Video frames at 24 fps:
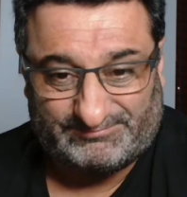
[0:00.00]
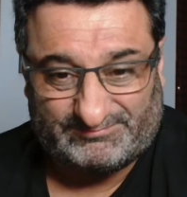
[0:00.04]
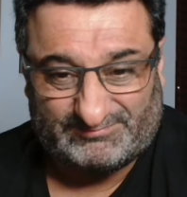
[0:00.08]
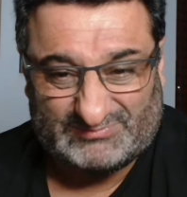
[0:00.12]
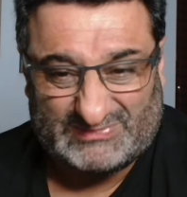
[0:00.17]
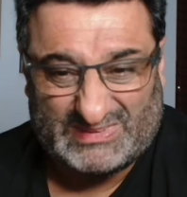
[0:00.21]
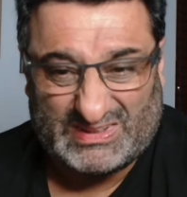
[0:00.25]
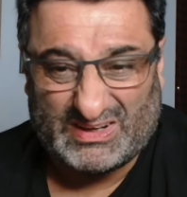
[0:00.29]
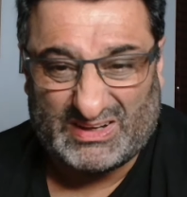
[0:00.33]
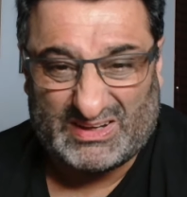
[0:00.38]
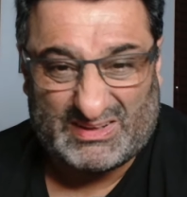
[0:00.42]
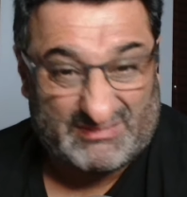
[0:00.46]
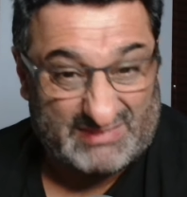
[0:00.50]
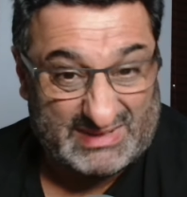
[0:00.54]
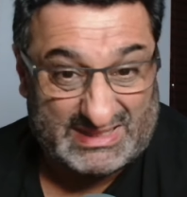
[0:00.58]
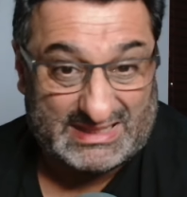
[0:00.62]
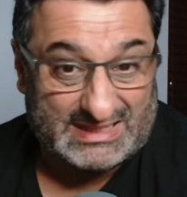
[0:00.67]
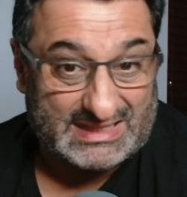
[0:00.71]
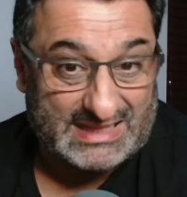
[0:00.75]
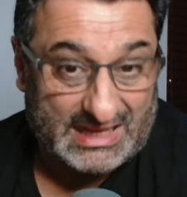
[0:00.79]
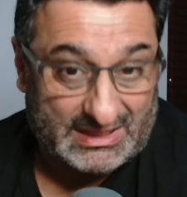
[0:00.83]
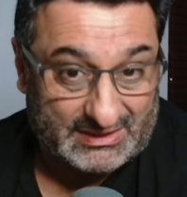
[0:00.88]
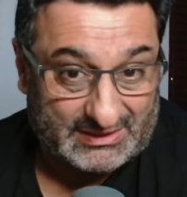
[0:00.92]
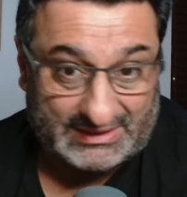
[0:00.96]
kind of in
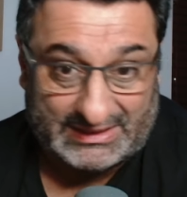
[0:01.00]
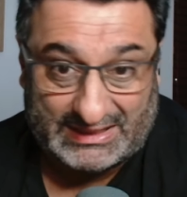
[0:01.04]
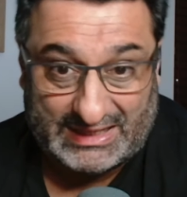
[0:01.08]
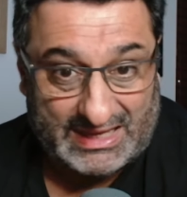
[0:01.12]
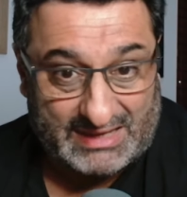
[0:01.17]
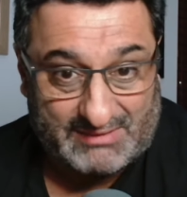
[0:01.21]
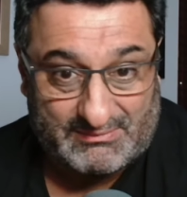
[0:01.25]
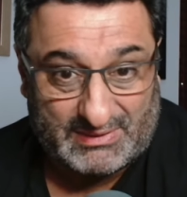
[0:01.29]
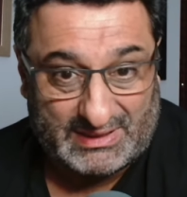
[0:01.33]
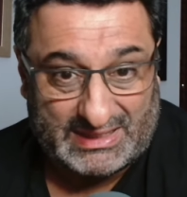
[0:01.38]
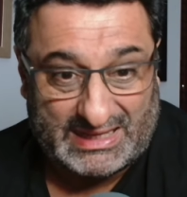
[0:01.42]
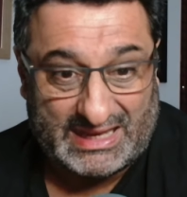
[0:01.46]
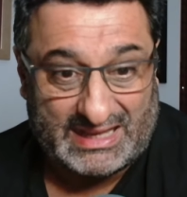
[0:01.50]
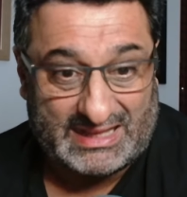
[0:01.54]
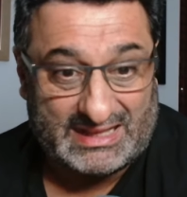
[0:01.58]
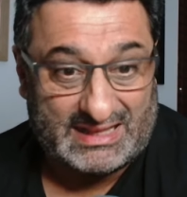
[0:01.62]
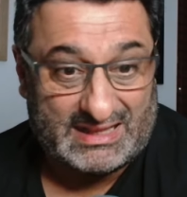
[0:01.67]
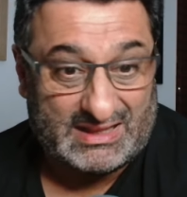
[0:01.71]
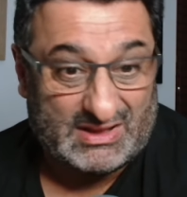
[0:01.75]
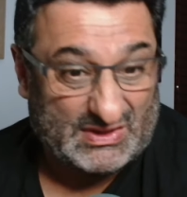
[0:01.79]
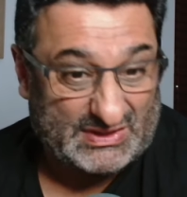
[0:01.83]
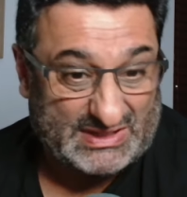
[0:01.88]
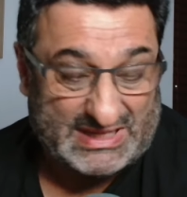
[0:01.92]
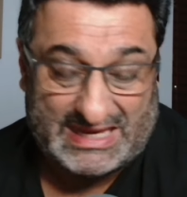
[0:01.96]
and out of the game again,
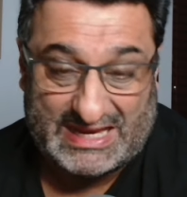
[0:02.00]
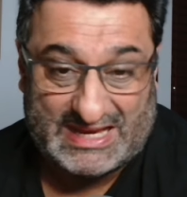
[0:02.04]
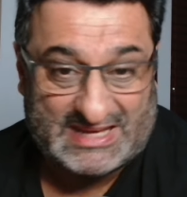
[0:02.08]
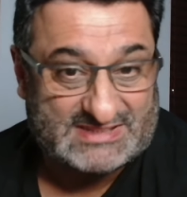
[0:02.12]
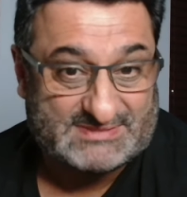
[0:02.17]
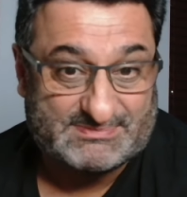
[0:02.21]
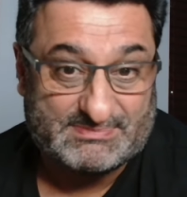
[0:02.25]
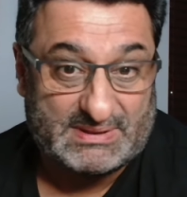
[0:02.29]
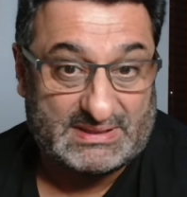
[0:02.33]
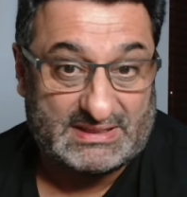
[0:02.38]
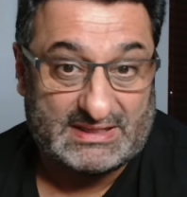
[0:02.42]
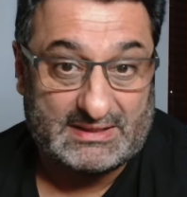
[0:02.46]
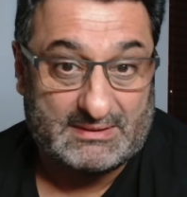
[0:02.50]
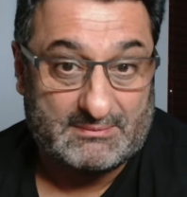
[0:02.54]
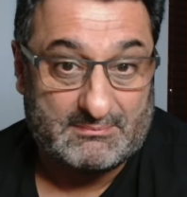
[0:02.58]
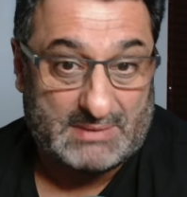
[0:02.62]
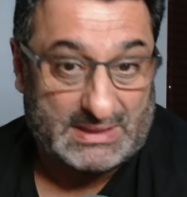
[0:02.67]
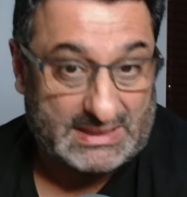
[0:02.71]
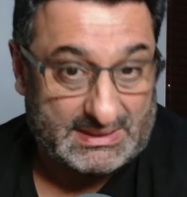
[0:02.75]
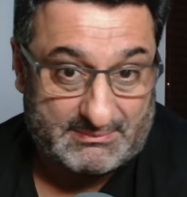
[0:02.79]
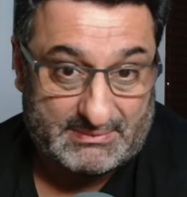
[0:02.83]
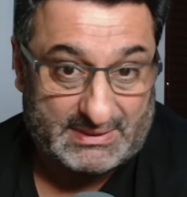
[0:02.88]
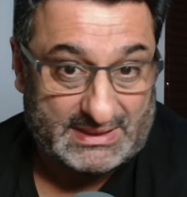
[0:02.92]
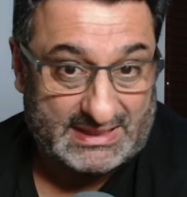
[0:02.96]
like he has been in
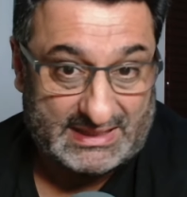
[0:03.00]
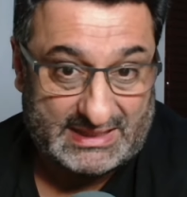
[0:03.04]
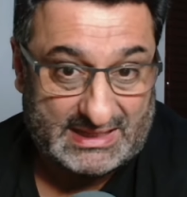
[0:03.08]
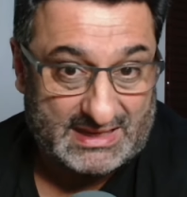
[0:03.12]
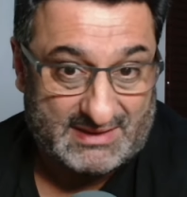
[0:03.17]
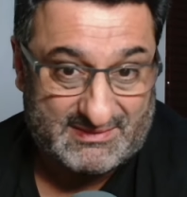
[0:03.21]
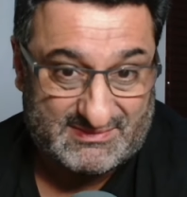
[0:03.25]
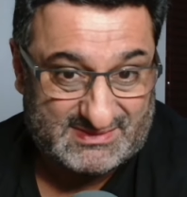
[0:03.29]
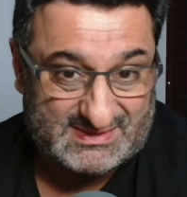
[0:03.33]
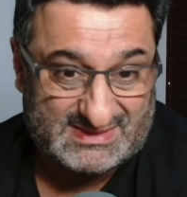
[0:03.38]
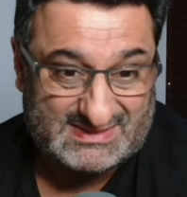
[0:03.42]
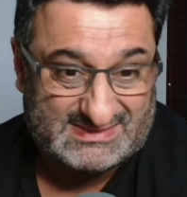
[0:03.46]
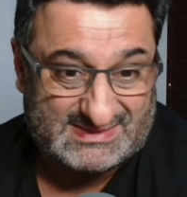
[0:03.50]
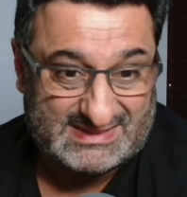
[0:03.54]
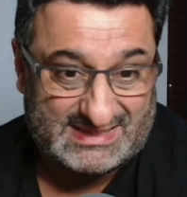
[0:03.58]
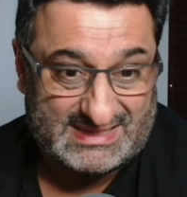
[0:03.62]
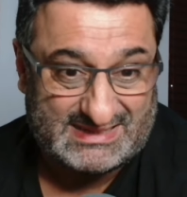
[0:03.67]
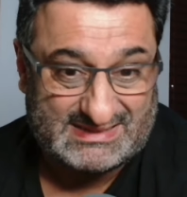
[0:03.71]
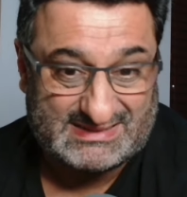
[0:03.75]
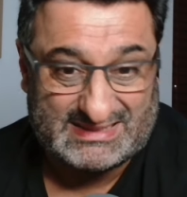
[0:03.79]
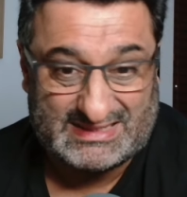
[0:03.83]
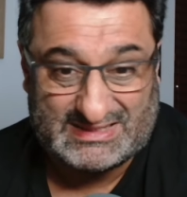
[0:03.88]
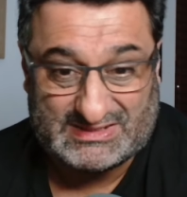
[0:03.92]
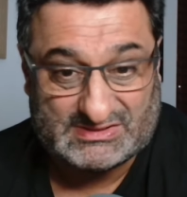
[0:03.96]
many, many games this
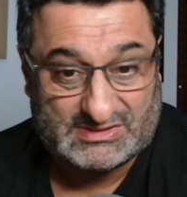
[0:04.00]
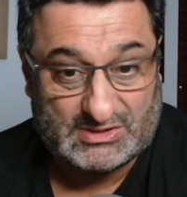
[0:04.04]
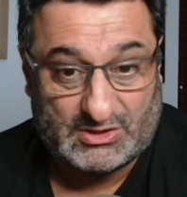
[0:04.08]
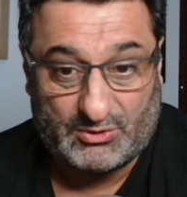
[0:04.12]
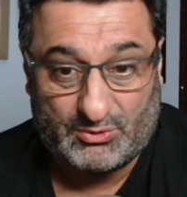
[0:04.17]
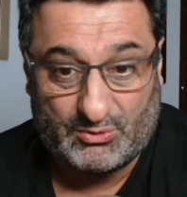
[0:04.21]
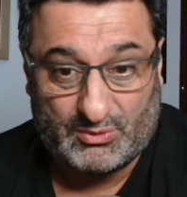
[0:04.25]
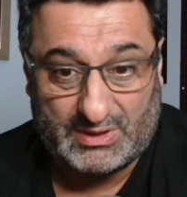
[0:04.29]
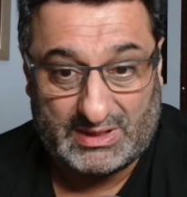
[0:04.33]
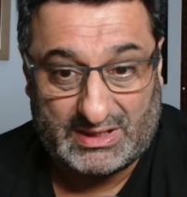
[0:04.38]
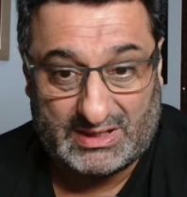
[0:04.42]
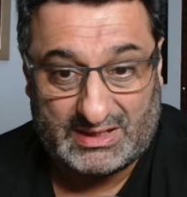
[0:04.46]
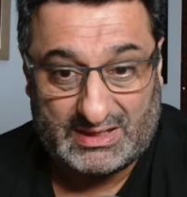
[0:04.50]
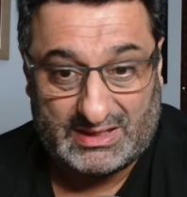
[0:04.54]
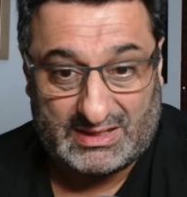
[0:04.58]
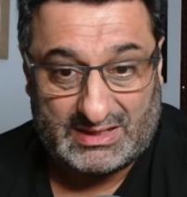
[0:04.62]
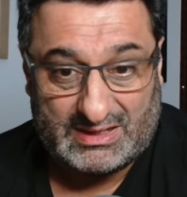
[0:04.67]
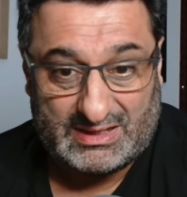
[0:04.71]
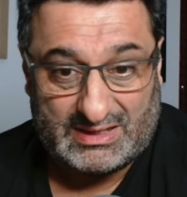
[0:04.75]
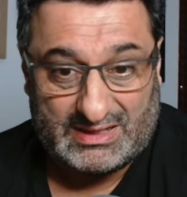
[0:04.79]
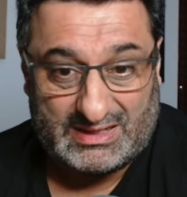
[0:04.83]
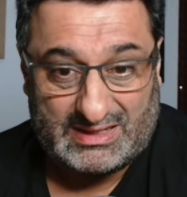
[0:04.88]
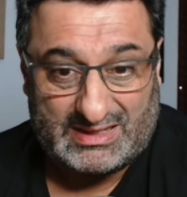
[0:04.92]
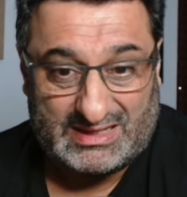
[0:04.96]
season. He's nowhere
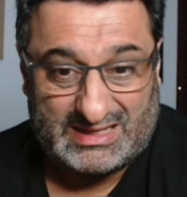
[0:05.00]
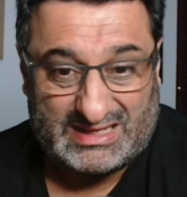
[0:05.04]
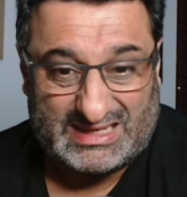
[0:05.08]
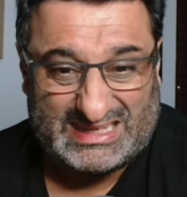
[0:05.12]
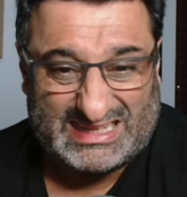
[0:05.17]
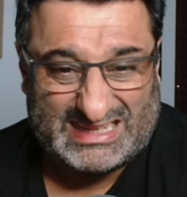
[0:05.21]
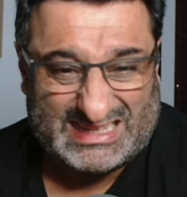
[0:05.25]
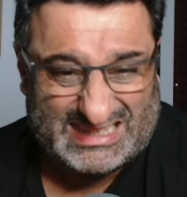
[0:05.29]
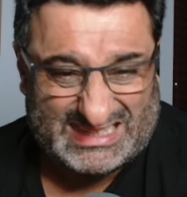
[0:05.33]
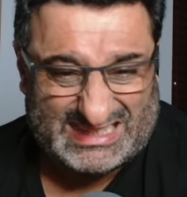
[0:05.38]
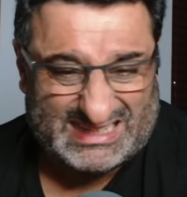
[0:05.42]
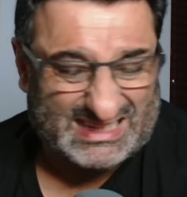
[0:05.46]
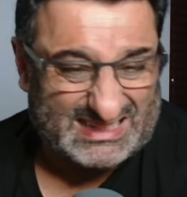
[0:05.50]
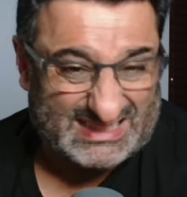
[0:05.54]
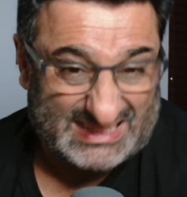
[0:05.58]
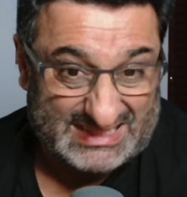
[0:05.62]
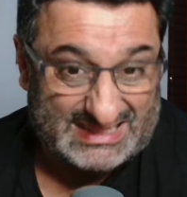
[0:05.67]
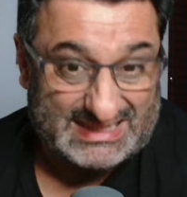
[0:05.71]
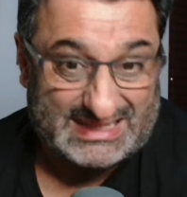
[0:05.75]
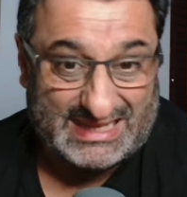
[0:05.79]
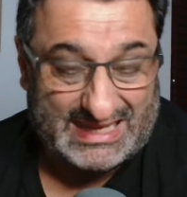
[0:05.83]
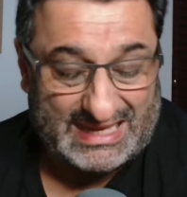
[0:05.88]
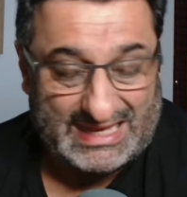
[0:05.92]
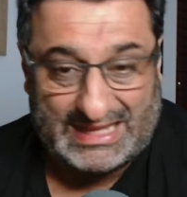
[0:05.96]
kind of
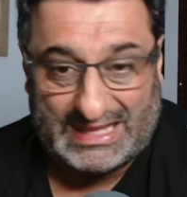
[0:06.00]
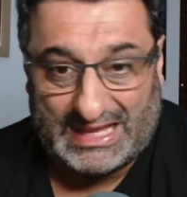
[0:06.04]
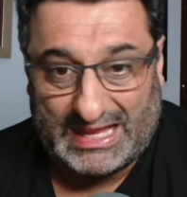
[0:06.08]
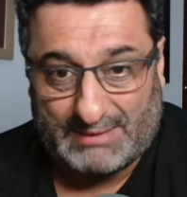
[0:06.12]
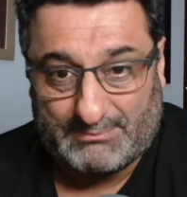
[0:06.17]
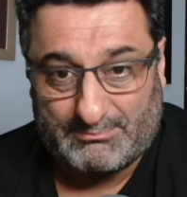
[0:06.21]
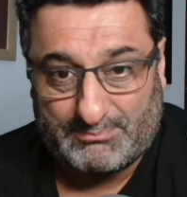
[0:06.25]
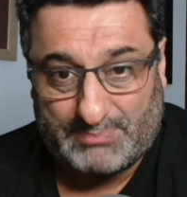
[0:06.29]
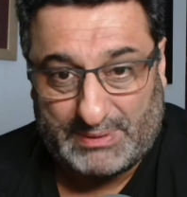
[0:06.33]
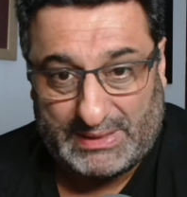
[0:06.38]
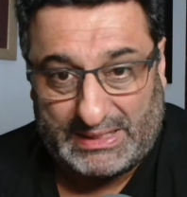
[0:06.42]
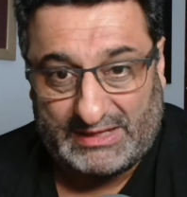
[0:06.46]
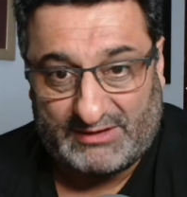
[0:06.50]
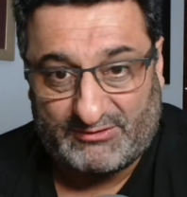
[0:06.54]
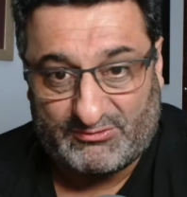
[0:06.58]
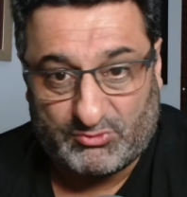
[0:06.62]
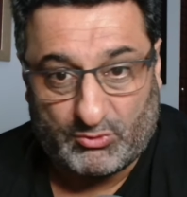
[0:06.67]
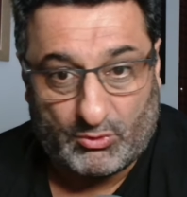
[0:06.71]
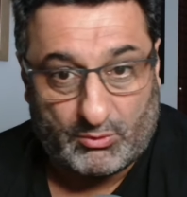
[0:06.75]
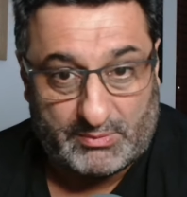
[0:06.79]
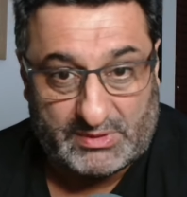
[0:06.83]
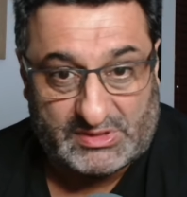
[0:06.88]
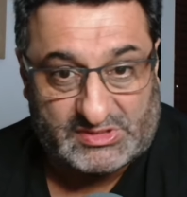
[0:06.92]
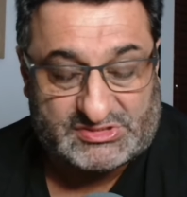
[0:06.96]
near that peak
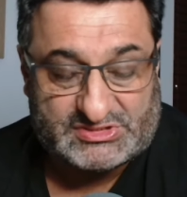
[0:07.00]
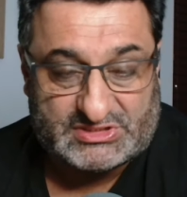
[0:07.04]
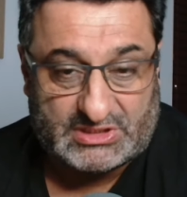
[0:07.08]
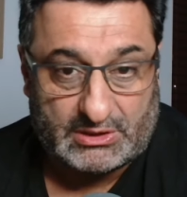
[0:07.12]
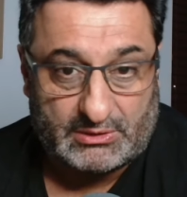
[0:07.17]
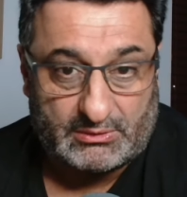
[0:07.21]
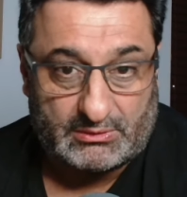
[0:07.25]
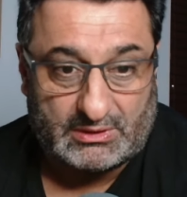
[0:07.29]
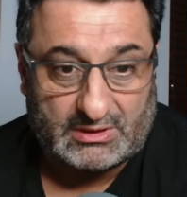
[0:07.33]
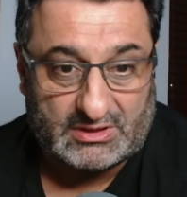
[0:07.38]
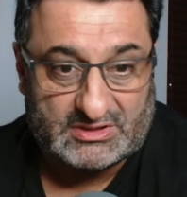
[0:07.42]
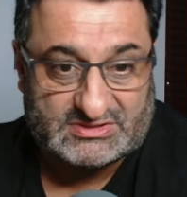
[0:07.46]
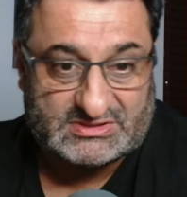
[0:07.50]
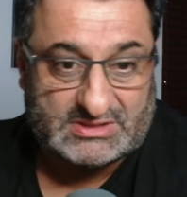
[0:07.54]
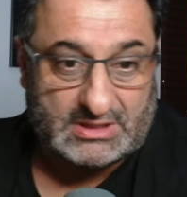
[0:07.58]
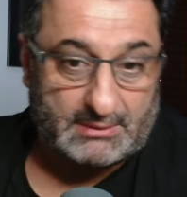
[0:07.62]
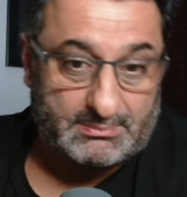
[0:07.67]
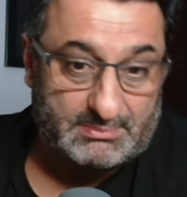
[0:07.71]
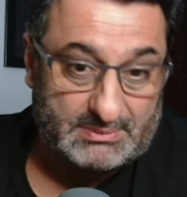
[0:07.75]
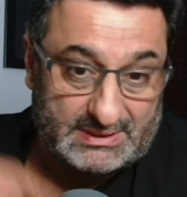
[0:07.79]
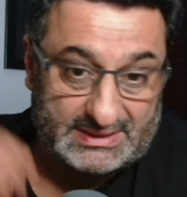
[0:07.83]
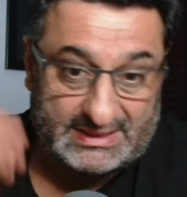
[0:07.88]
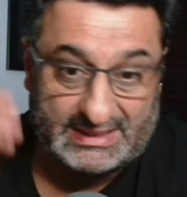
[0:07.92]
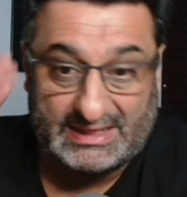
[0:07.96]
form he's shown last
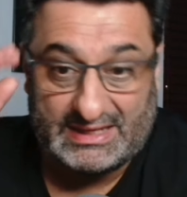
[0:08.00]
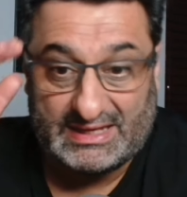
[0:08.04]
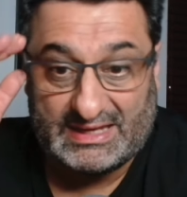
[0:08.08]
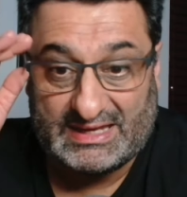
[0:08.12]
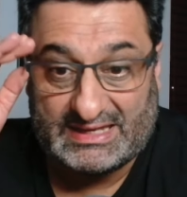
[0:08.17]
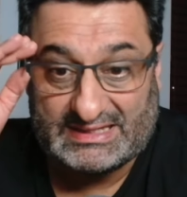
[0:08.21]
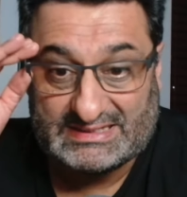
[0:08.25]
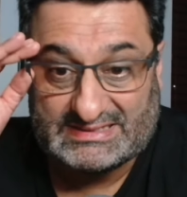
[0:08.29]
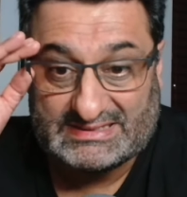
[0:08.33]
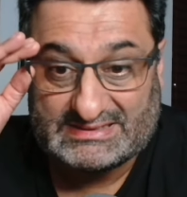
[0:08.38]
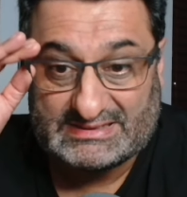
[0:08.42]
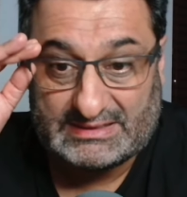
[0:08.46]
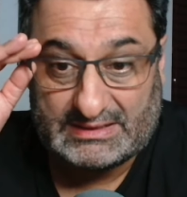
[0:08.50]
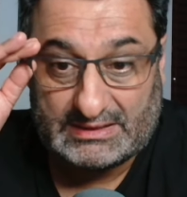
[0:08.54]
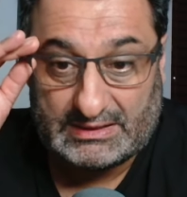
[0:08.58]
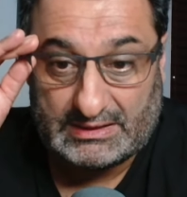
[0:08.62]
couple of years.